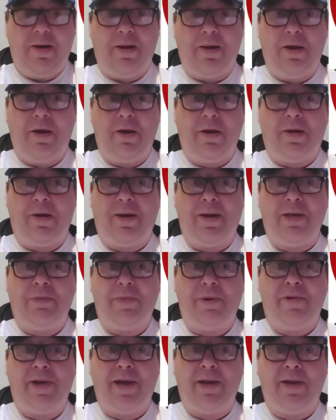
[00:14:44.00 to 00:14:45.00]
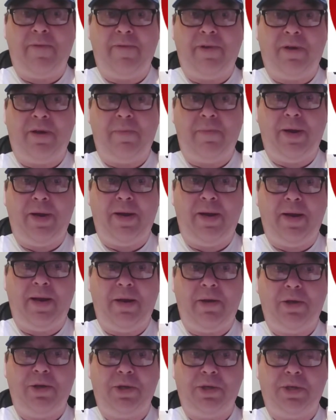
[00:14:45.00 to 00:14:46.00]
Let's be right, they've only been there
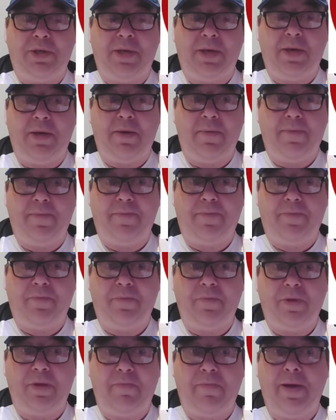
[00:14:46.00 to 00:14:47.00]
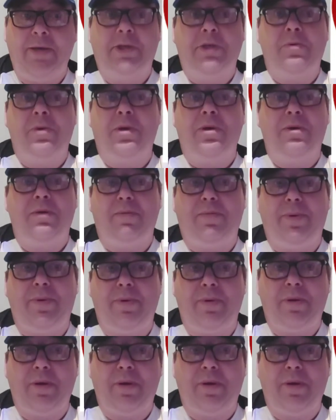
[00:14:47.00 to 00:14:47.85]
just to make squad up.